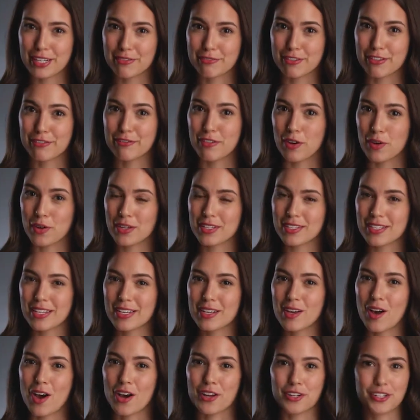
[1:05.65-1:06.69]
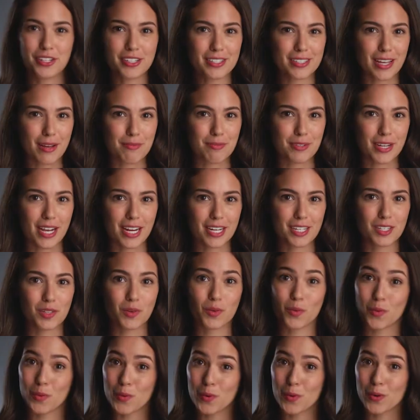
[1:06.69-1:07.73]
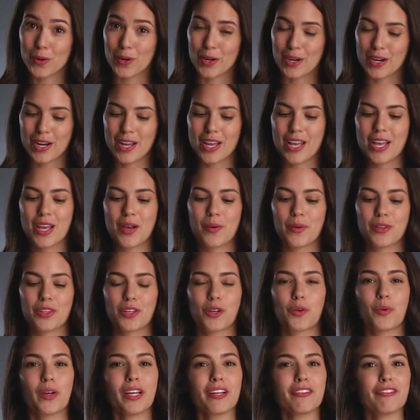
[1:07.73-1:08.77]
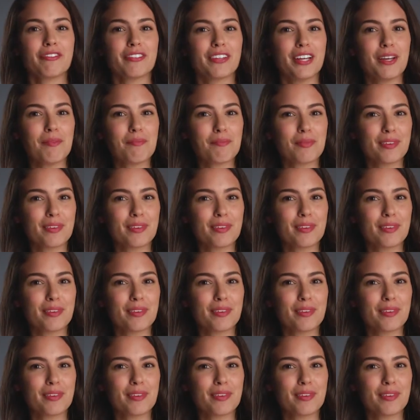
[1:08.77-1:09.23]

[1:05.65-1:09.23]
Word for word: for focusing on your subject or with a quick flip,